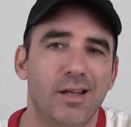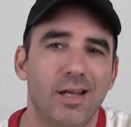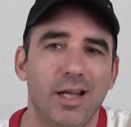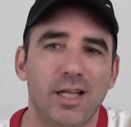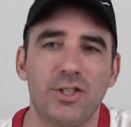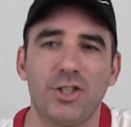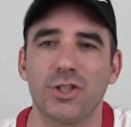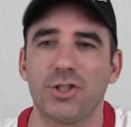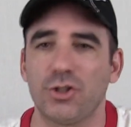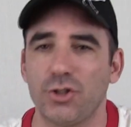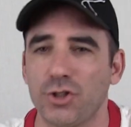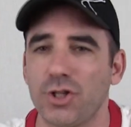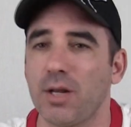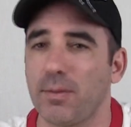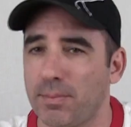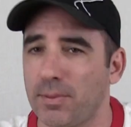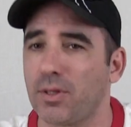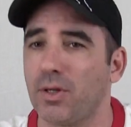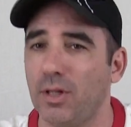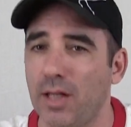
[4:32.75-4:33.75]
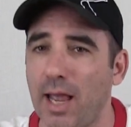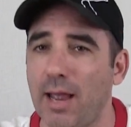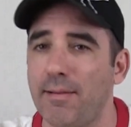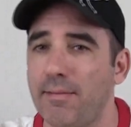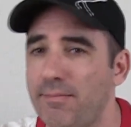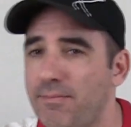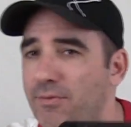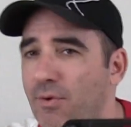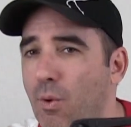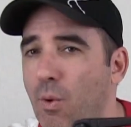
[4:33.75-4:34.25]
It's just your typical
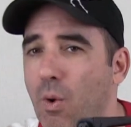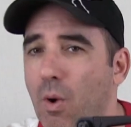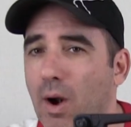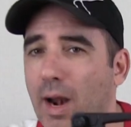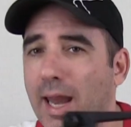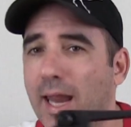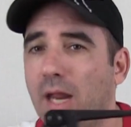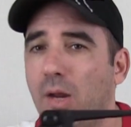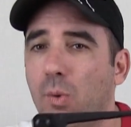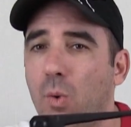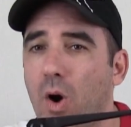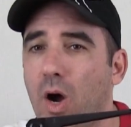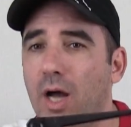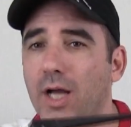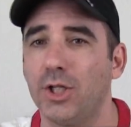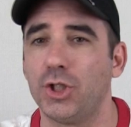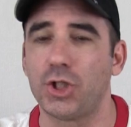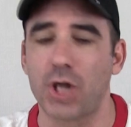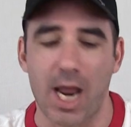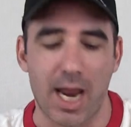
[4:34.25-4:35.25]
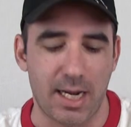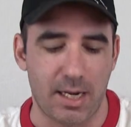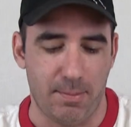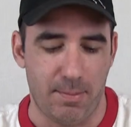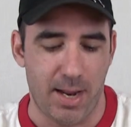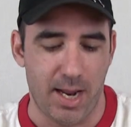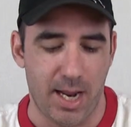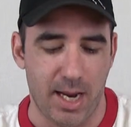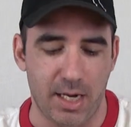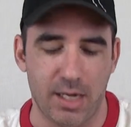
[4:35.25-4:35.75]
M4A1,
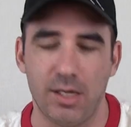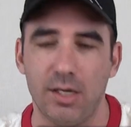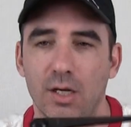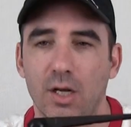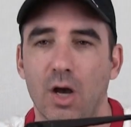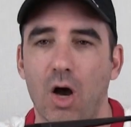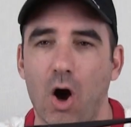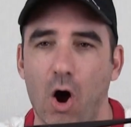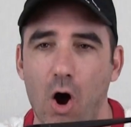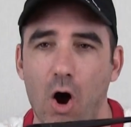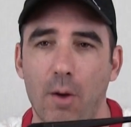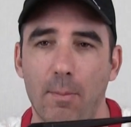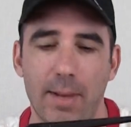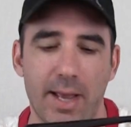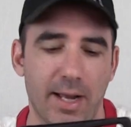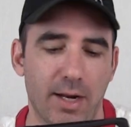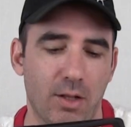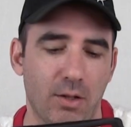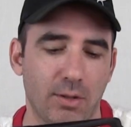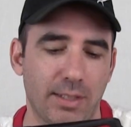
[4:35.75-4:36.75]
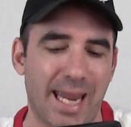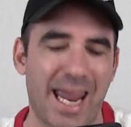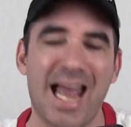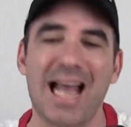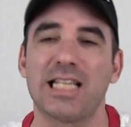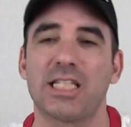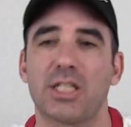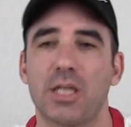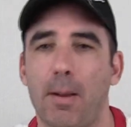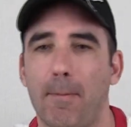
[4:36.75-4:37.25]
China-made, all metal,
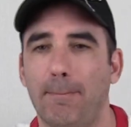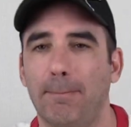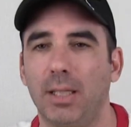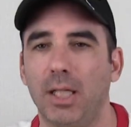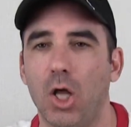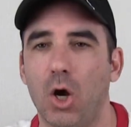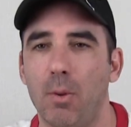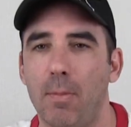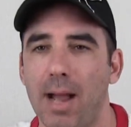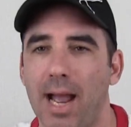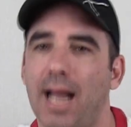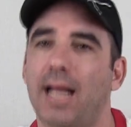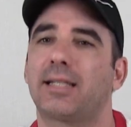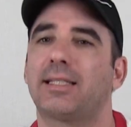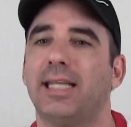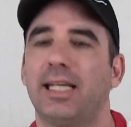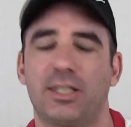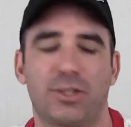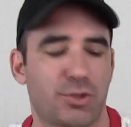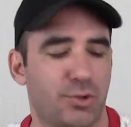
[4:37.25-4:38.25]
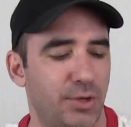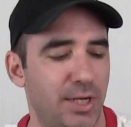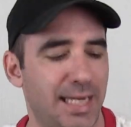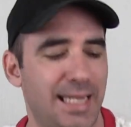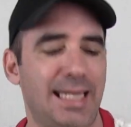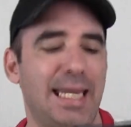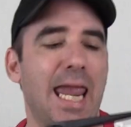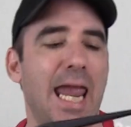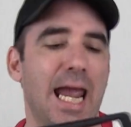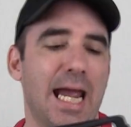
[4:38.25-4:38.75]
gas blowback. Takes
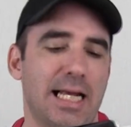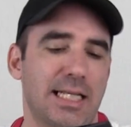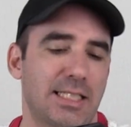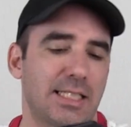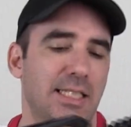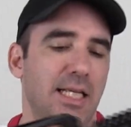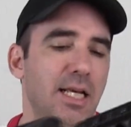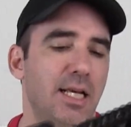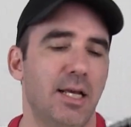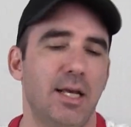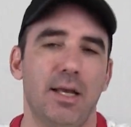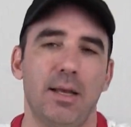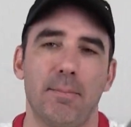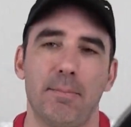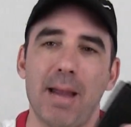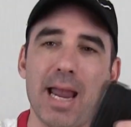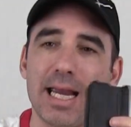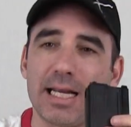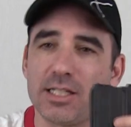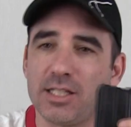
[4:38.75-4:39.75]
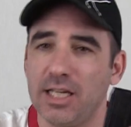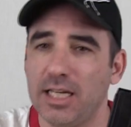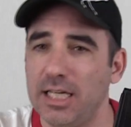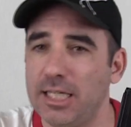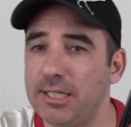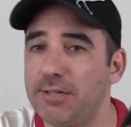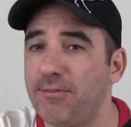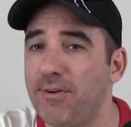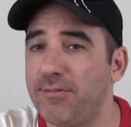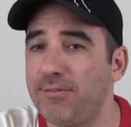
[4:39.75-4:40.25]
green gas.
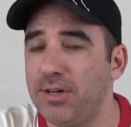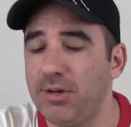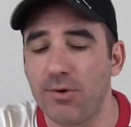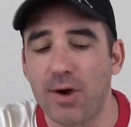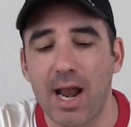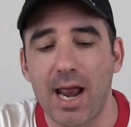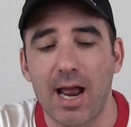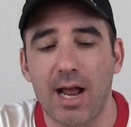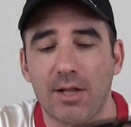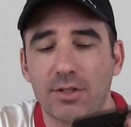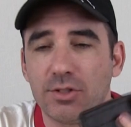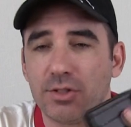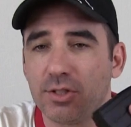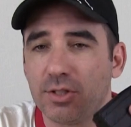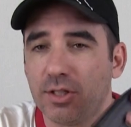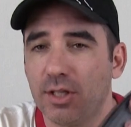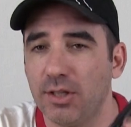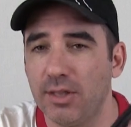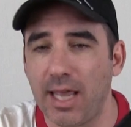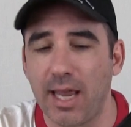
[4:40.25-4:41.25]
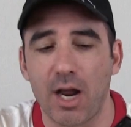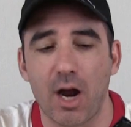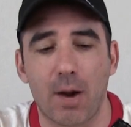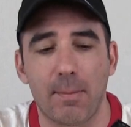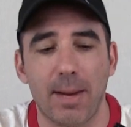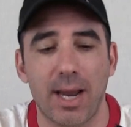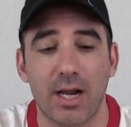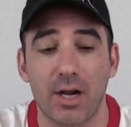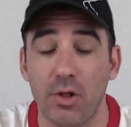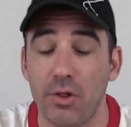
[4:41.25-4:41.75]
Magazines, 50 rounds. They
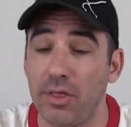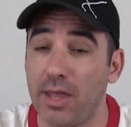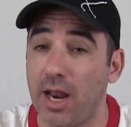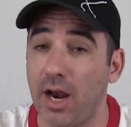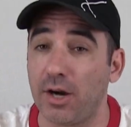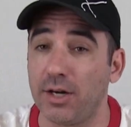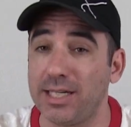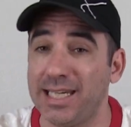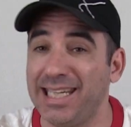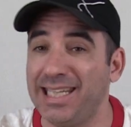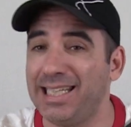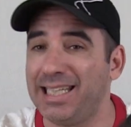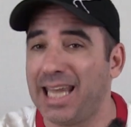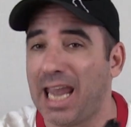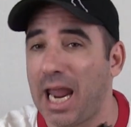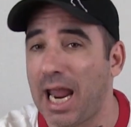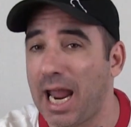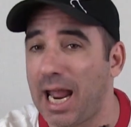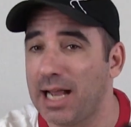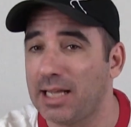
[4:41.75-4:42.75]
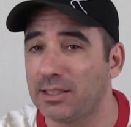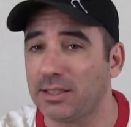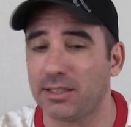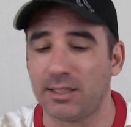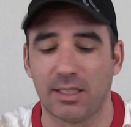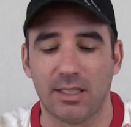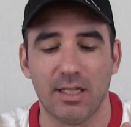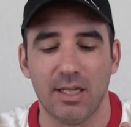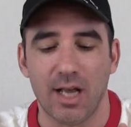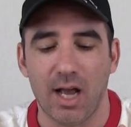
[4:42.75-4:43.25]
are metal. They are indeed
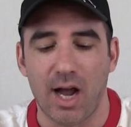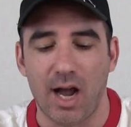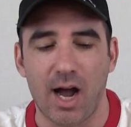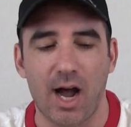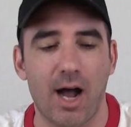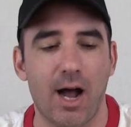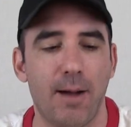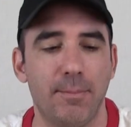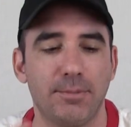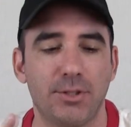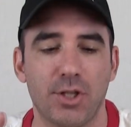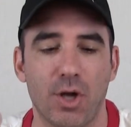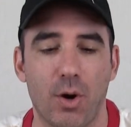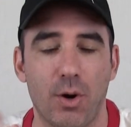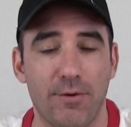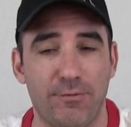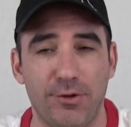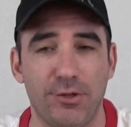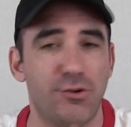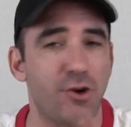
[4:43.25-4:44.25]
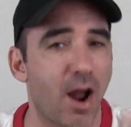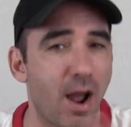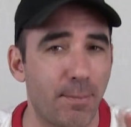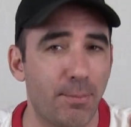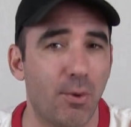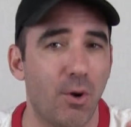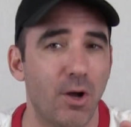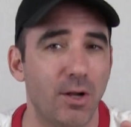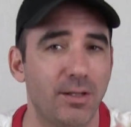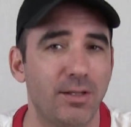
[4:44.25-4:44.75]
cast. So if you
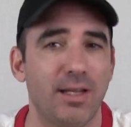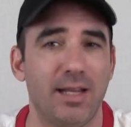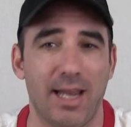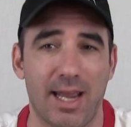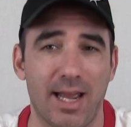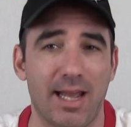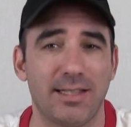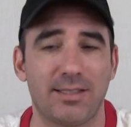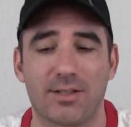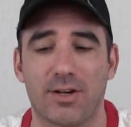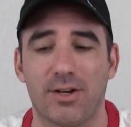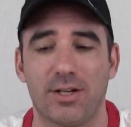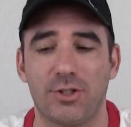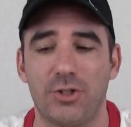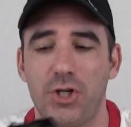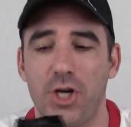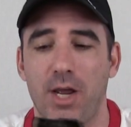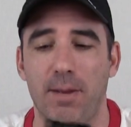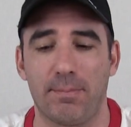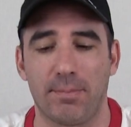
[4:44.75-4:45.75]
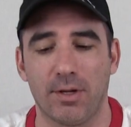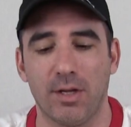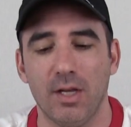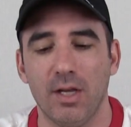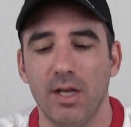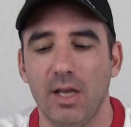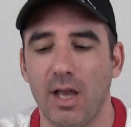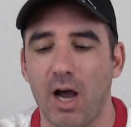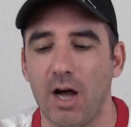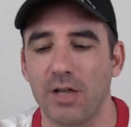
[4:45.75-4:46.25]
drop one, yeah, it's going to chip.
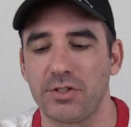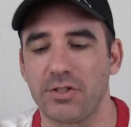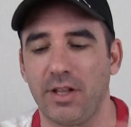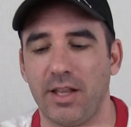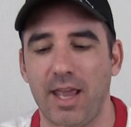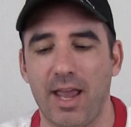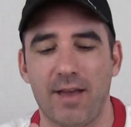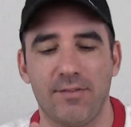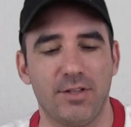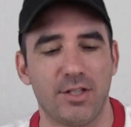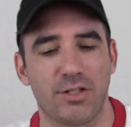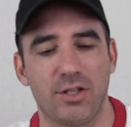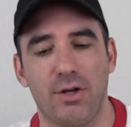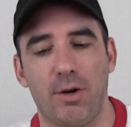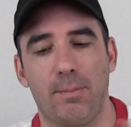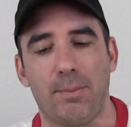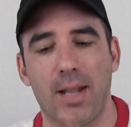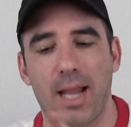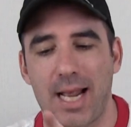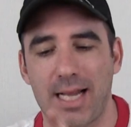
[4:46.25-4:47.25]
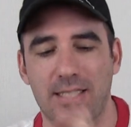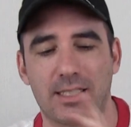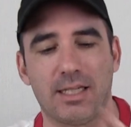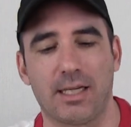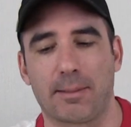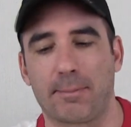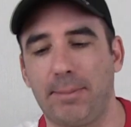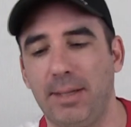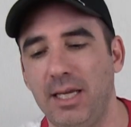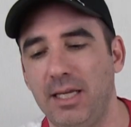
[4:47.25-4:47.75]
Also, they have this little
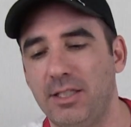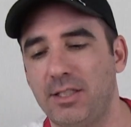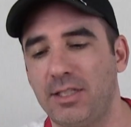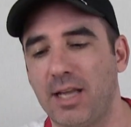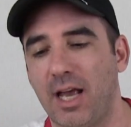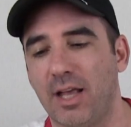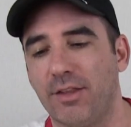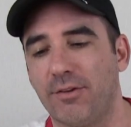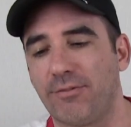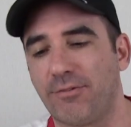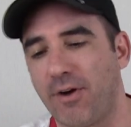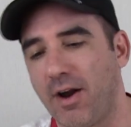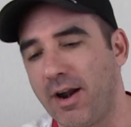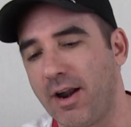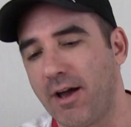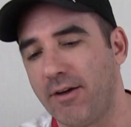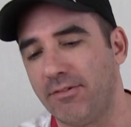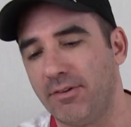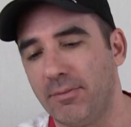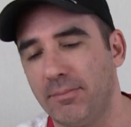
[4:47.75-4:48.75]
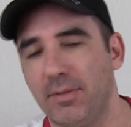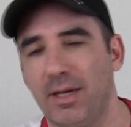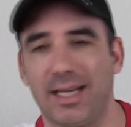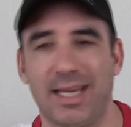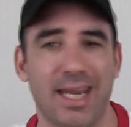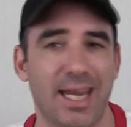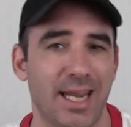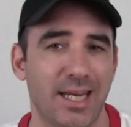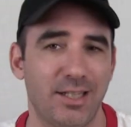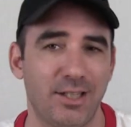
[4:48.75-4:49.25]
plastic piece down the front of them.
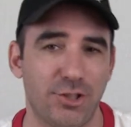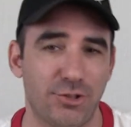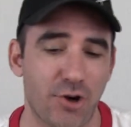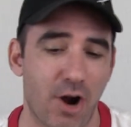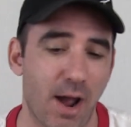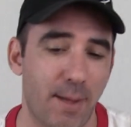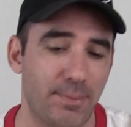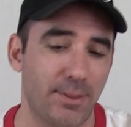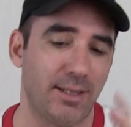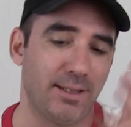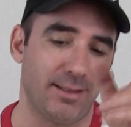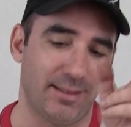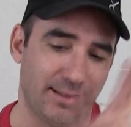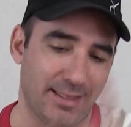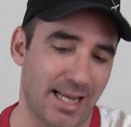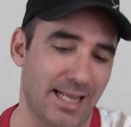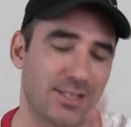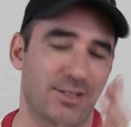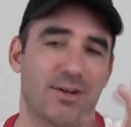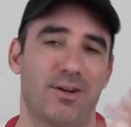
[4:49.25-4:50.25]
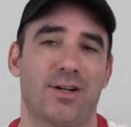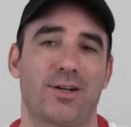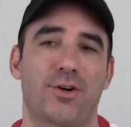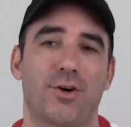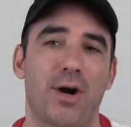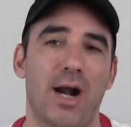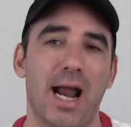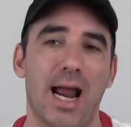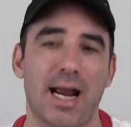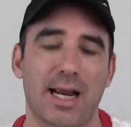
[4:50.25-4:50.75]
Again, you drop it, that's going to
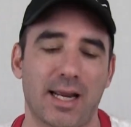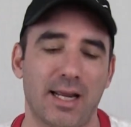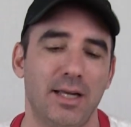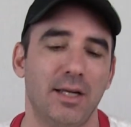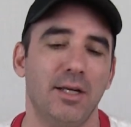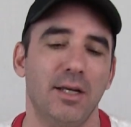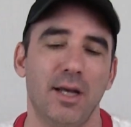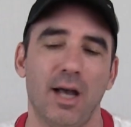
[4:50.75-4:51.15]
crack.